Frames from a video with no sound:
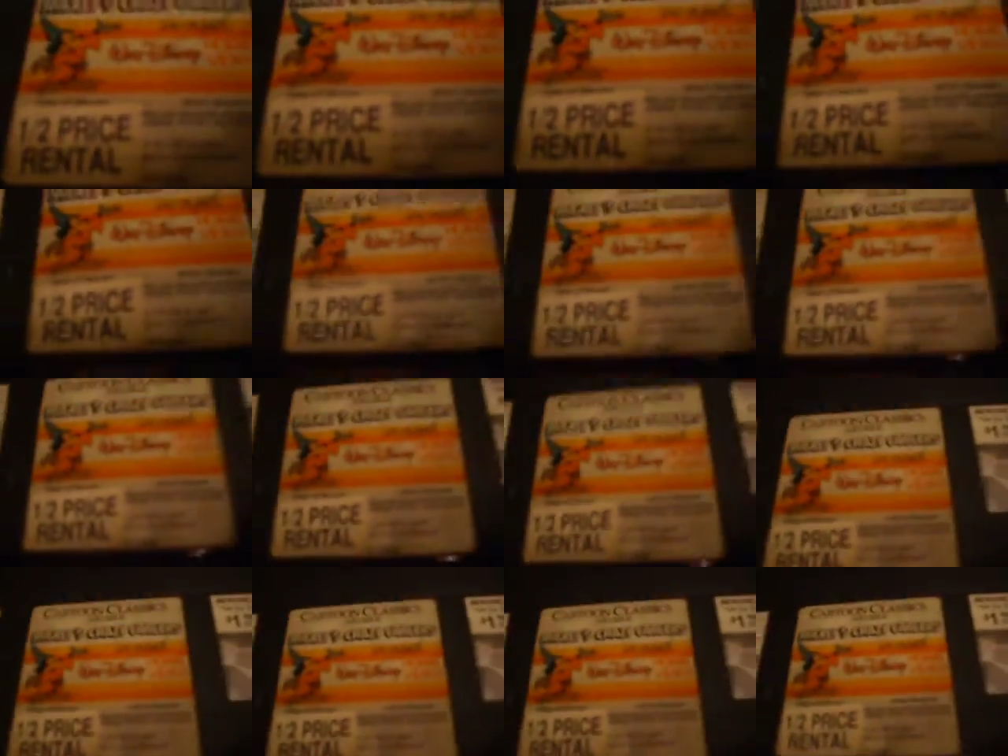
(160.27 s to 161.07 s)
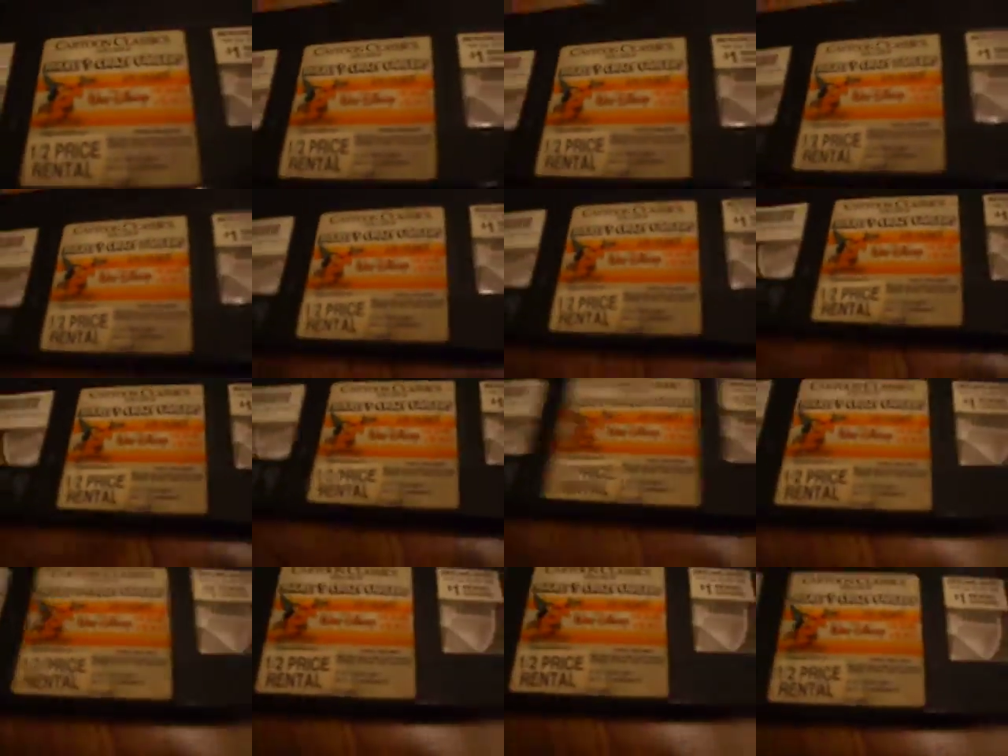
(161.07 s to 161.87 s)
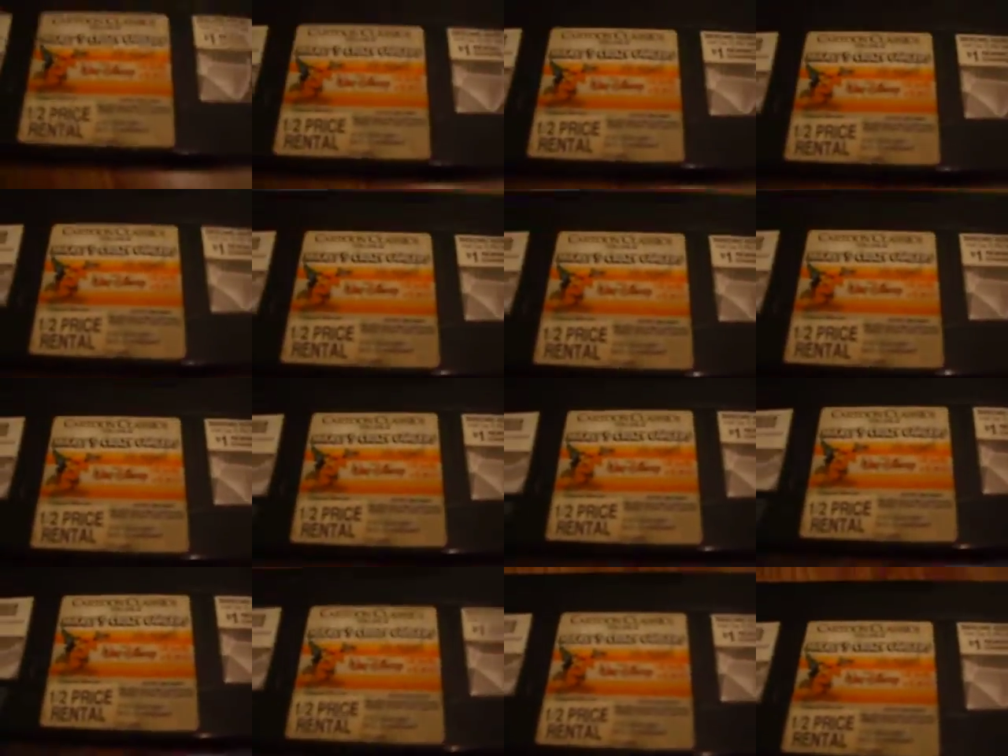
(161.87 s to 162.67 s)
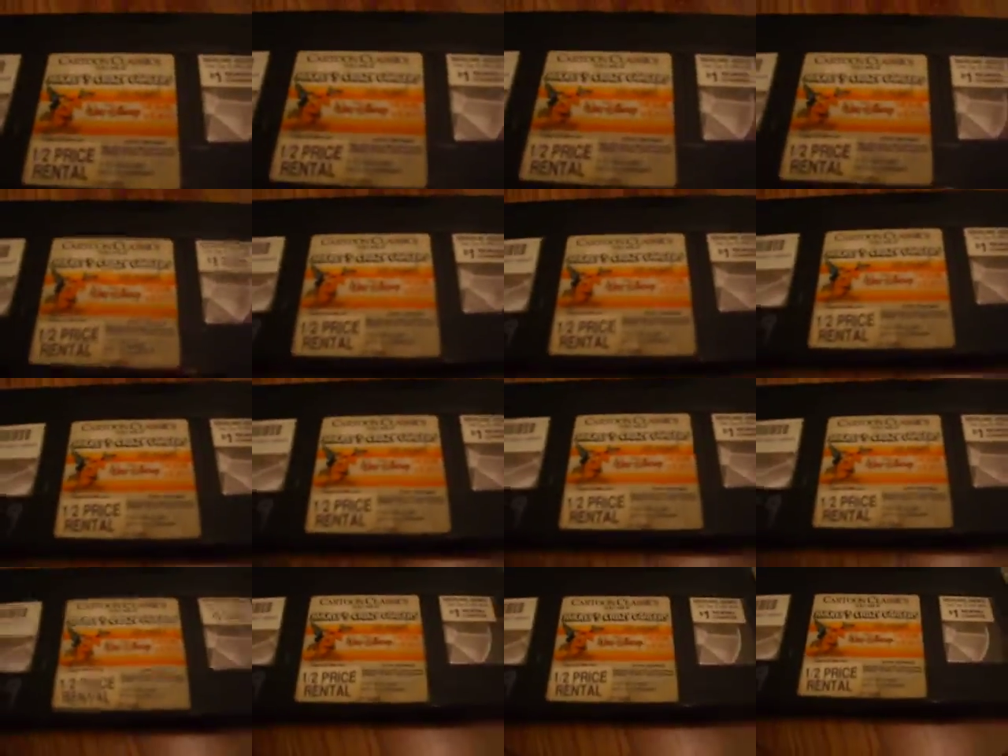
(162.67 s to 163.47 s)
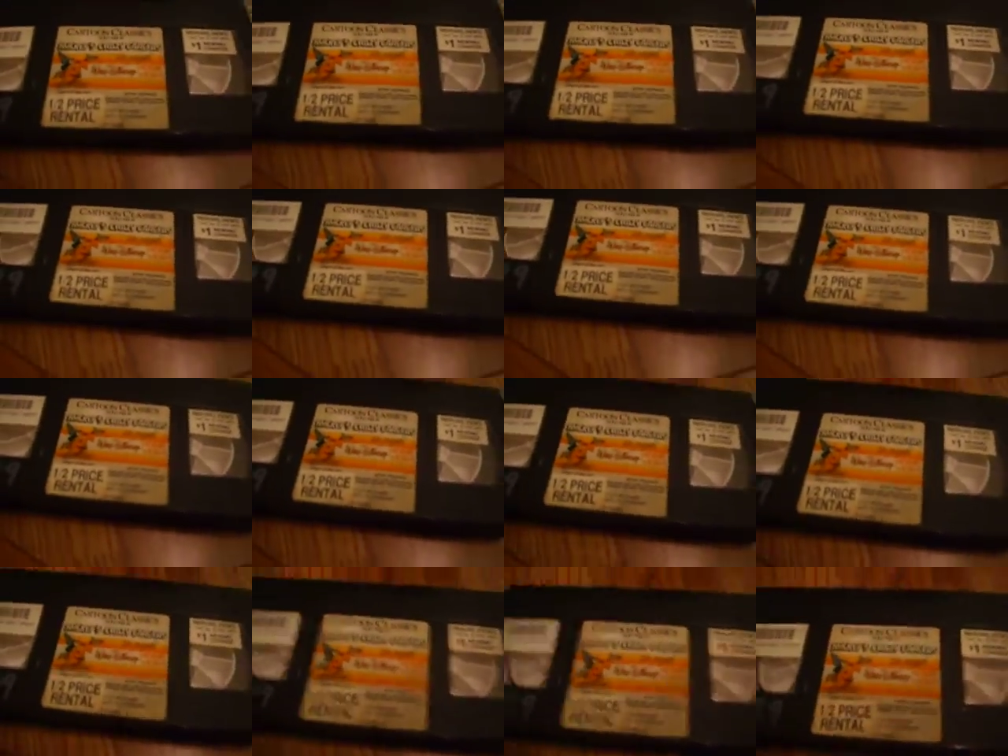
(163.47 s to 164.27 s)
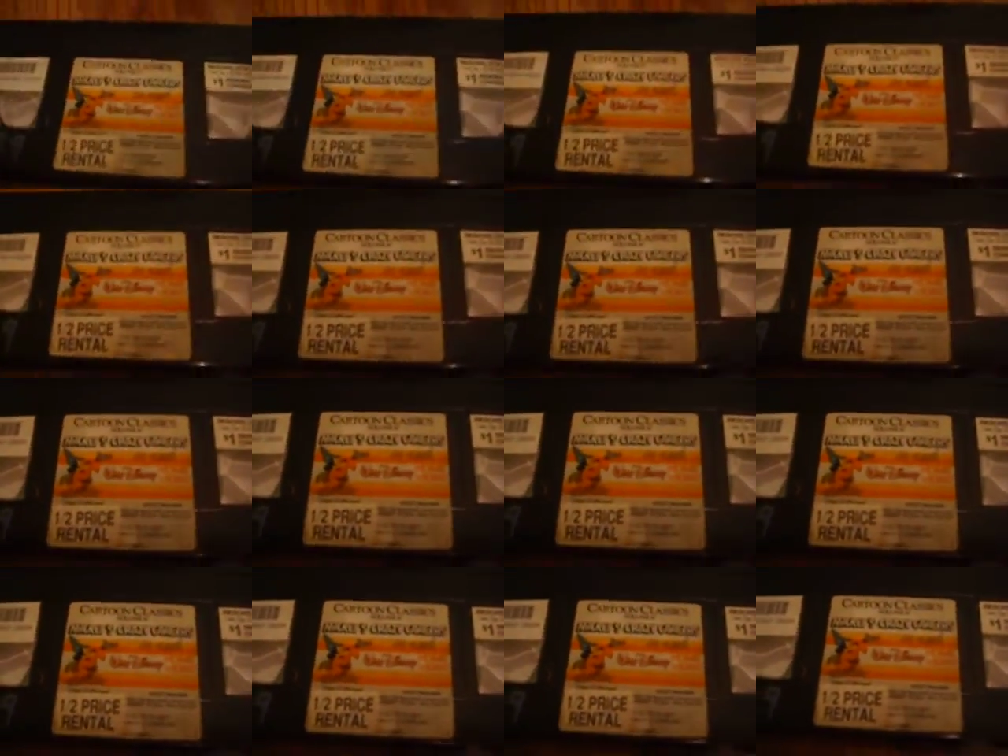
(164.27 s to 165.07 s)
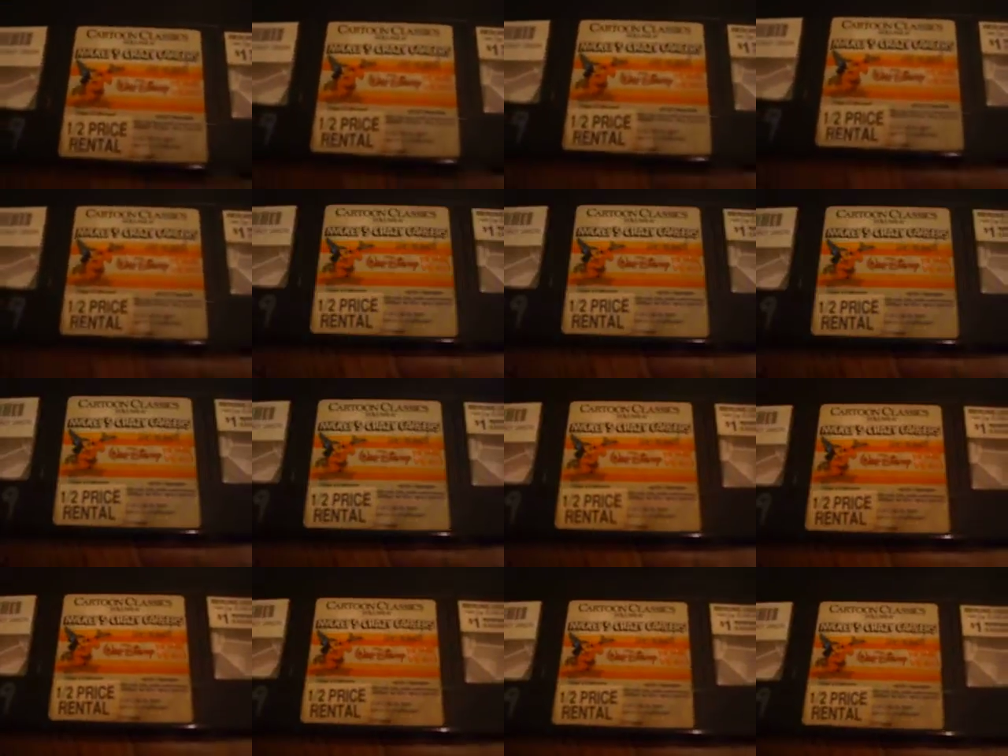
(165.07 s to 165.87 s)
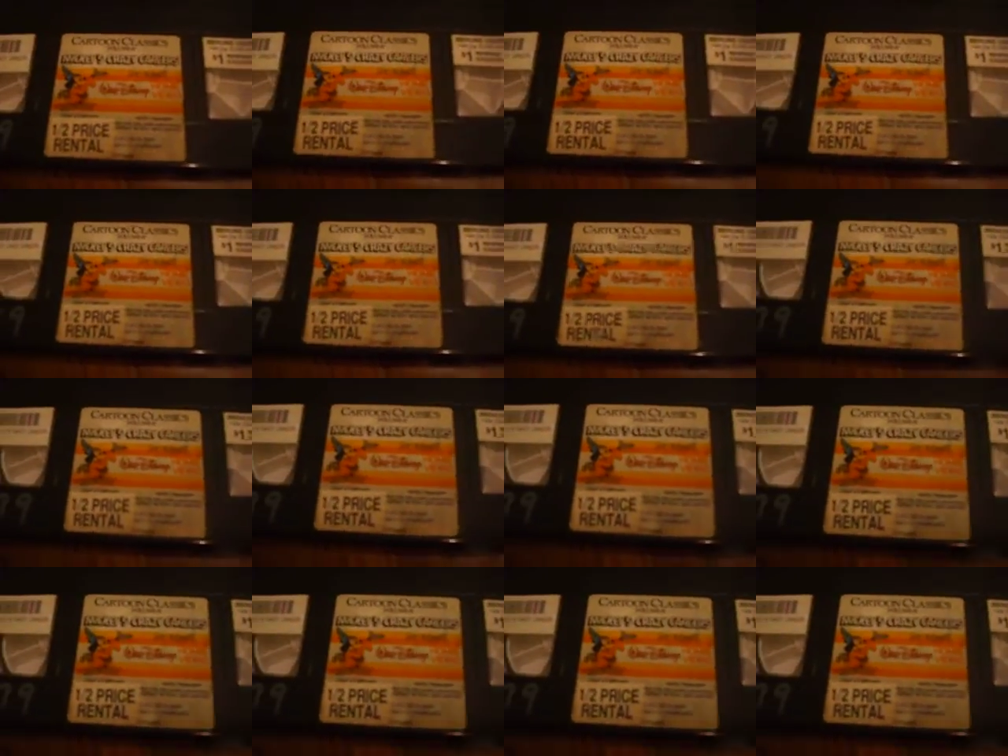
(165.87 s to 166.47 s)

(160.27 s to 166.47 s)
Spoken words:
Nobody's mouth can be seen.